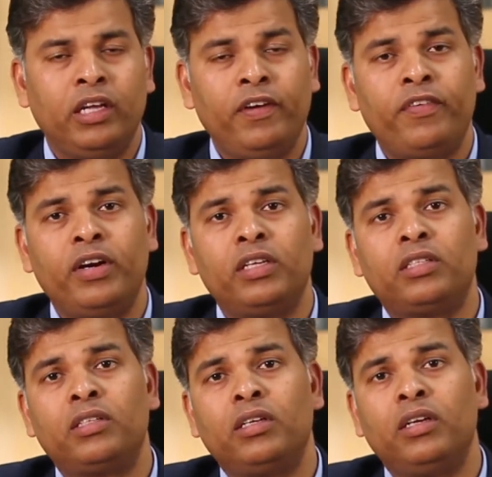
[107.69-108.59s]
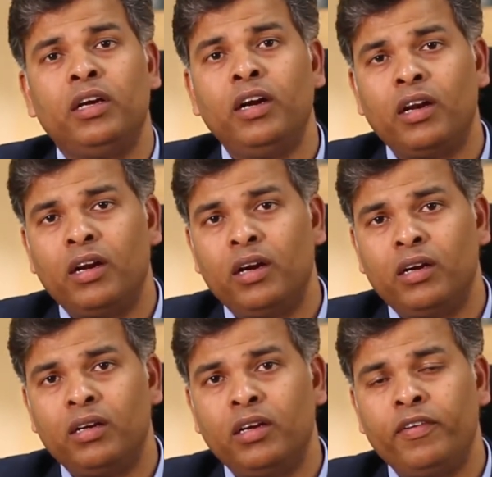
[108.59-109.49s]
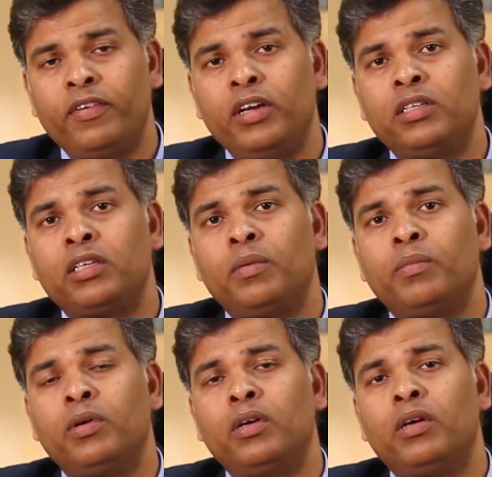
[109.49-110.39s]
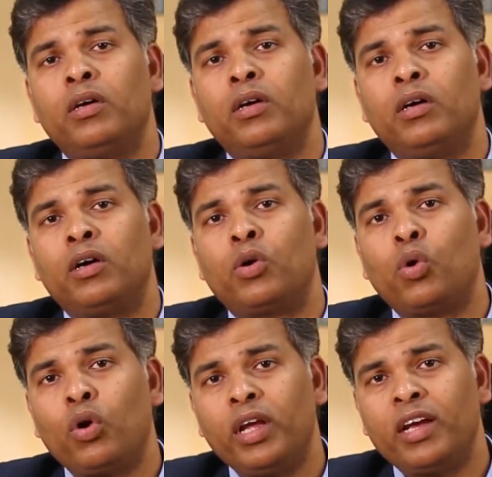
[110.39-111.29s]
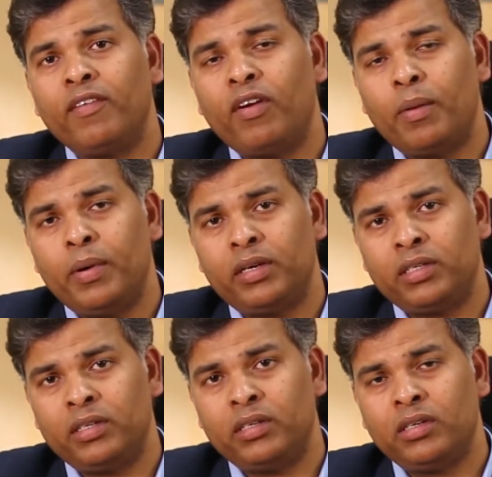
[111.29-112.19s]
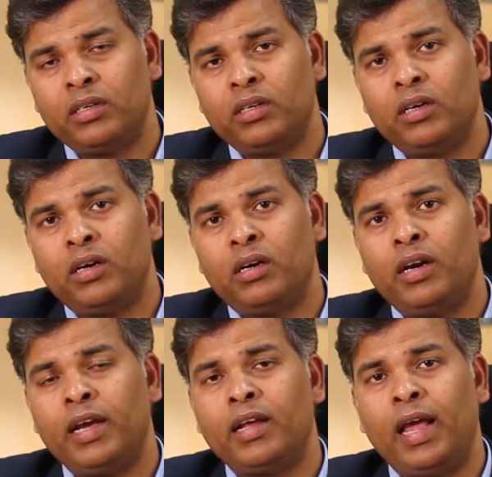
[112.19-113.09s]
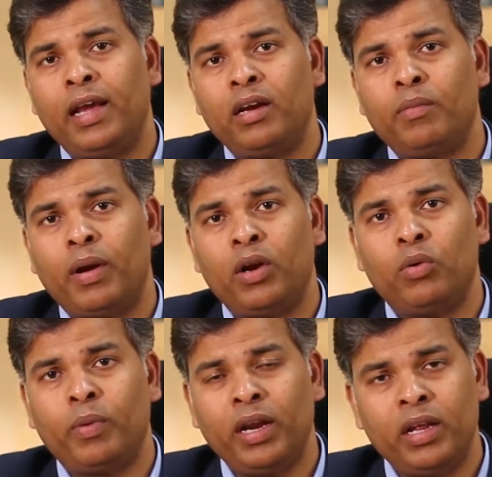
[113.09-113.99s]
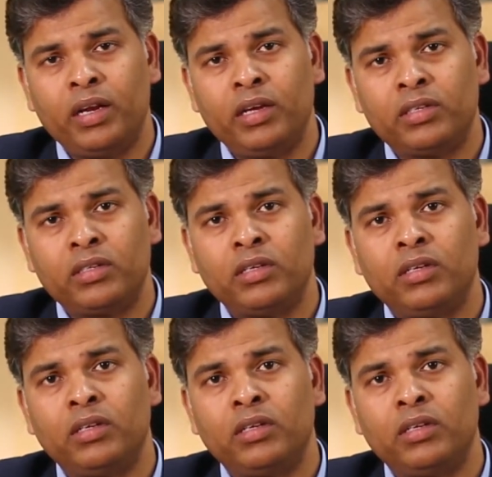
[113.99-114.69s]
If it is internal, if it is some chronic inflammation like lichen planus pilaris,